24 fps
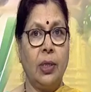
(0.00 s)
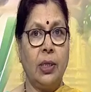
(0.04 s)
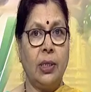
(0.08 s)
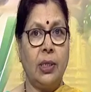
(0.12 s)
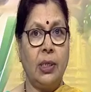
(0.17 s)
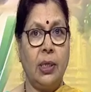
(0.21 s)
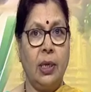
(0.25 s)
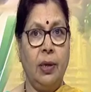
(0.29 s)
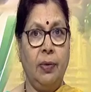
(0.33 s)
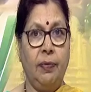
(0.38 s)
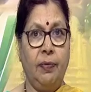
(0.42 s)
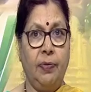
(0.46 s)
to the
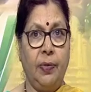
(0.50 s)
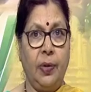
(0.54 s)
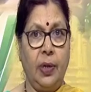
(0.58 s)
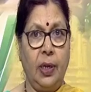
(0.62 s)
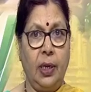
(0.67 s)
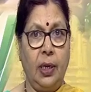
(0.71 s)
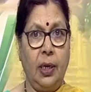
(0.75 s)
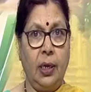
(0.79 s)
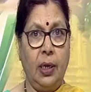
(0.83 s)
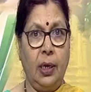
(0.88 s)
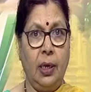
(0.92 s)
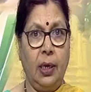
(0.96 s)

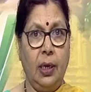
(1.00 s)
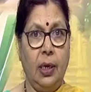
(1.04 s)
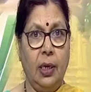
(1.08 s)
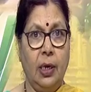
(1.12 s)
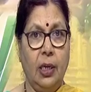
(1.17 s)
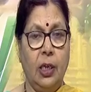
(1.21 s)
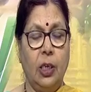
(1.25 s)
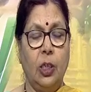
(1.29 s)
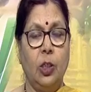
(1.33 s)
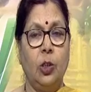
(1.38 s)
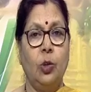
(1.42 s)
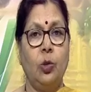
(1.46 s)
safety.
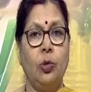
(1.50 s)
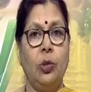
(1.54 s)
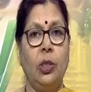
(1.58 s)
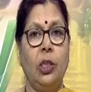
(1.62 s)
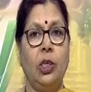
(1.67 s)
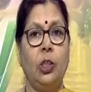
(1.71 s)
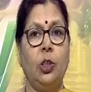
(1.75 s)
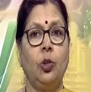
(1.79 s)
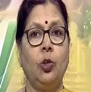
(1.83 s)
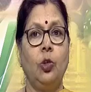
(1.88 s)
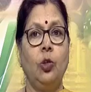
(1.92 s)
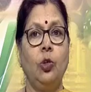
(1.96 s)
So
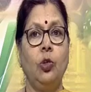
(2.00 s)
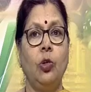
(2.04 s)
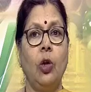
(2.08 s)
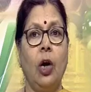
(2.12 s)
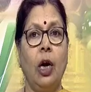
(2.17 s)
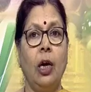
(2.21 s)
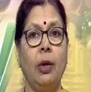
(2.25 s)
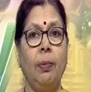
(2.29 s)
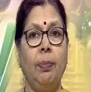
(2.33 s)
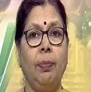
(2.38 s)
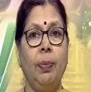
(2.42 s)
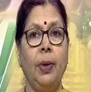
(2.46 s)
they should
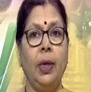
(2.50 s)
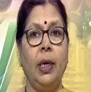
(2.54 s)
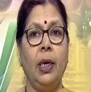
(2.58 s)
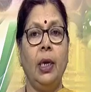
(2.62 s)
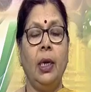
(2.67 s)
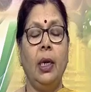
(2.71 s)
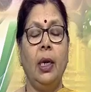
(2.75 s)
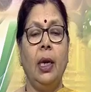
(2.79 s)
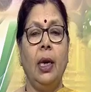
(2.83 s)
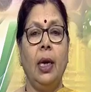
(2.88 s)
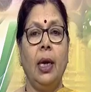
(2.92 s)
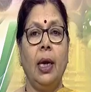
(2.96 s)
not
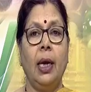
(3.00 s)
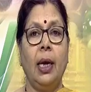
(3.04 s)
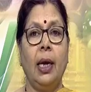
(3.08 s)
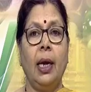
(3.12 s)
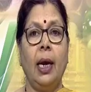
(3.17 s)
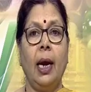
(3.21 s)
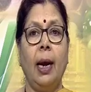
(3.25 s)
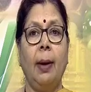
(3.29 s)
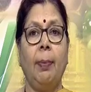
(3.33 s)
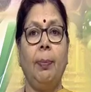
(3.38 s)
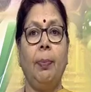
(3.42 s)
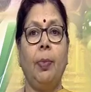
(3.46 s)
be
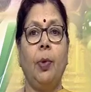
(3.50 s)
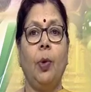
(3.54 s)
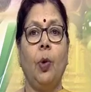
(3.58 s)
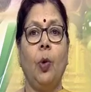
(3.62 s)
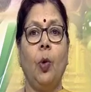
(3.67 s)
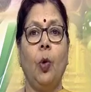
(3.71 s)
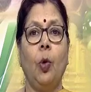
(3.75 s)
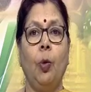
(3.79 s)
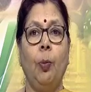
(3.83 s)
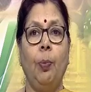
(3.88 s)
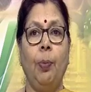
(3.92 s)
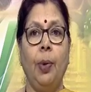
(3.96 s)
kept
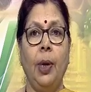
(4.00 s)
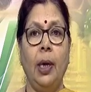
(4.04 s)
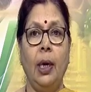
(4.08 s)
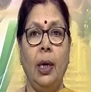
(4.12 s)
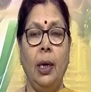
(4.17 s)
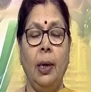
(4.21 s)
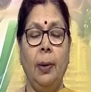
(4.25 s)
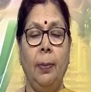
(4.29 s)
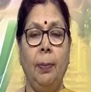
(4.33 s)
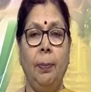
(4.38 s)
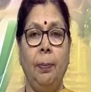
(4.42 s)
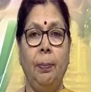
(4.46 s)

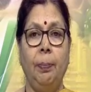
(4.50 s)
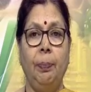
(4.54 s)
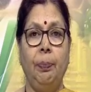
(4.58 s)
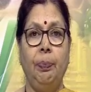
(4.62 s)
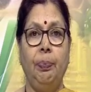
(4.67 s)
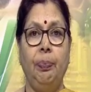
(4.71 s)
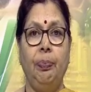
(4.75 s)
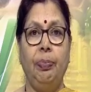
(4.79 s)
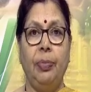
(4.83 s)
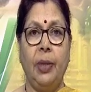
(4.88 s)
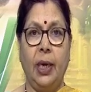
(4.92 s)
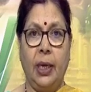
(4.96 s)
open.
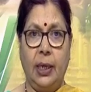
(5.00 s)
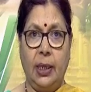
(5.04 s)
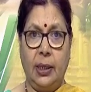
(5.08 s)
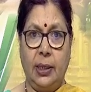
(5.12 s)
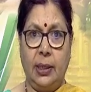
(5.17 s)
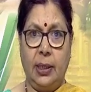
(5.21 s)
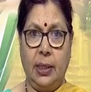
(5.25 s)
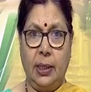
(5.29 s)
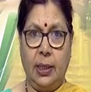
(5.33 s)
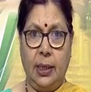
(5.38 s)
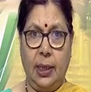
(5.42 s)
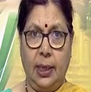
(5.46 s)
That
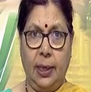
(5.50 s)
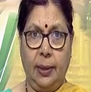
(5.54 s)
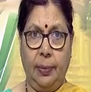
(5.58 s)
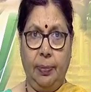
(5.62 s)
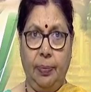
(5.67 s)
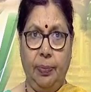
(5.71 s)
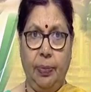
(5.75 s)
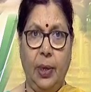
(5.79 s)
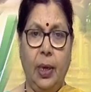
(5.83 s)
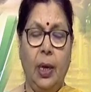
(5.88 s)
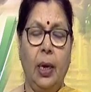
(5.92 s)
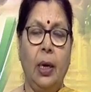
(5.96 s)
is the thing.
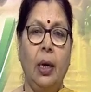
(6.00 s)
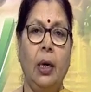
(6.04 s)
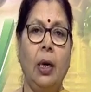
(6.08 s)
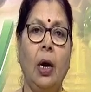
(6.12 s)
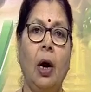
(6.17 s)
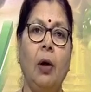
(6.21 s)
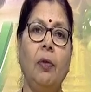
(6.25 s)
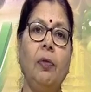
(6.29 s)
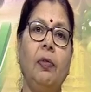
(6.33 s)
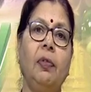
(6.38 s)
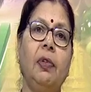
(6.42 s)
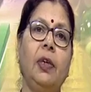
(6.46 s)

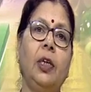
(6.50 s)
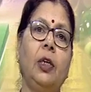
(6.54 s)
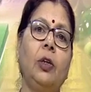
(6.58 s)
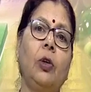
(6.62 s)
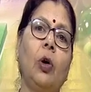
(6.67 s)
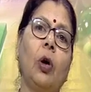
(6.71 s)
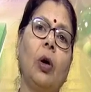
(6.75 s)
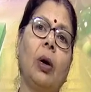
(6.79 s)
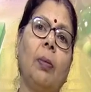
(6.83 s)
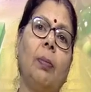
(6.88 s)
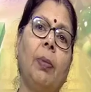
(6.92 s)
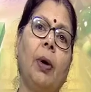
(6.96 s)
Now we will
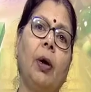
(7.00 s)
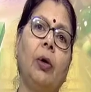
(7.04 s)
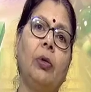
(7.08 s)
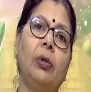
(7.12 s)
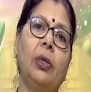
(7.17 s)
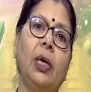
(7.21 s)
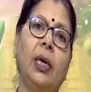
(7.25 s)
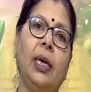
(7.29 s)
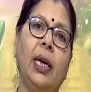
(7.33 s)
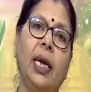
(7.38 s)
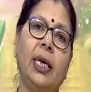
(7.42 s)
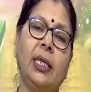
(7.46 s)
talk
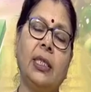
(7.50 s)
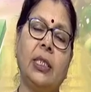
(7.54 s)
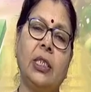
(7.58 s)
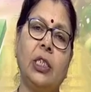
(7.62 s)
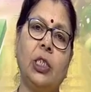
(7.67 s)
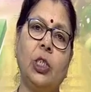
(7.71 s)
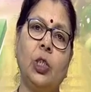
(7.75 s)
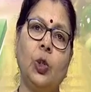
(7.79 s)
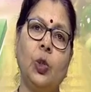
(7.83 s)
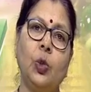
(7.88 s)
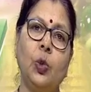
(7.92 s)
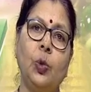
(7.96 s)
about the
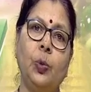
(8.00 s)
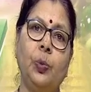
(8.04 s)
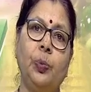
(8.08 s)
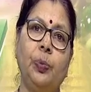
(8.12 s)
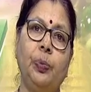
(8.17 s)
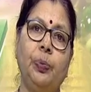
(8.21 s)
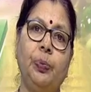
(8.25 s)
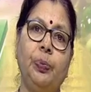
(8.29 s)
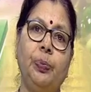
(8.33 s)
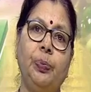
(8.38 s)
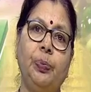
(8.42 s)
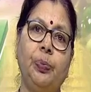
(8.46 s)
next issue,
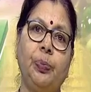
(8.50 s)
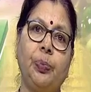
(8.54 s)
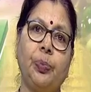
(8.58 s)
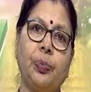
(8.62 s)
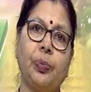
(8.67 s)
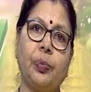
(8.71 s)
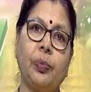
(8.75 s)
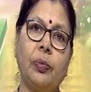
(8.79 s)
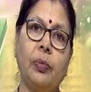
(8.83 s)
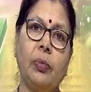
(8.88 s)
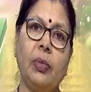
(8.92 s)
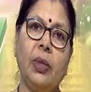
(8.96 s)

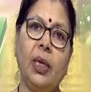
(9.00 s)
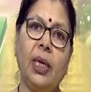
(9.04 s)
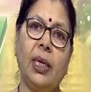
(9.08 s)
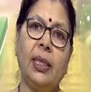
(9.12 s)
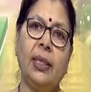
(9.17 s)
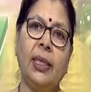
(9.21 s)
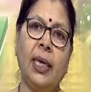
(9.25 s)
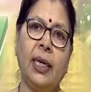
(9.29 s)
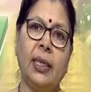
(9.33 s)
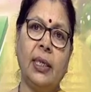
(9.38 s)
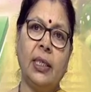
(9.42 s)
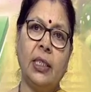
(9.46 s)

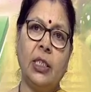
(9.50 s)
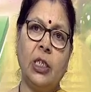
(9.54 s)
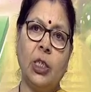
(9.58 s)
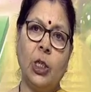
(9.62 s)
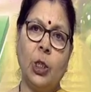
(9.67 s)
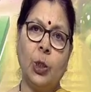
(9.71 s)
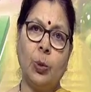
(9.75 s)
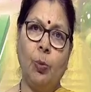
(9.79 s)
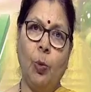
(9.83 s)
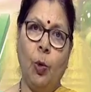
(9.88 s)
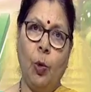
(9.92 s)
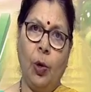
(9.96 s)
that is
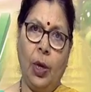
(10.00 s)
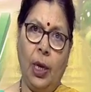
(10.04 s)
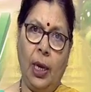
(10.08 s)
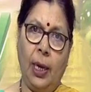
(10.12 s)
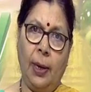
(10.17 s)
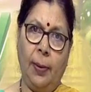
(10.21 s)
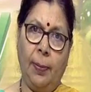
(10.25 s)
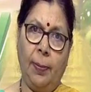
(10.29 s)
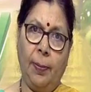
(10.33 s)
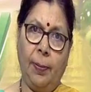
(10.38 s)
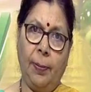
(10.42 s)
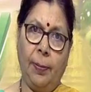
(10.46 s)

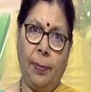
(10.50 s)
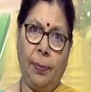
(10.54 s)
smoking.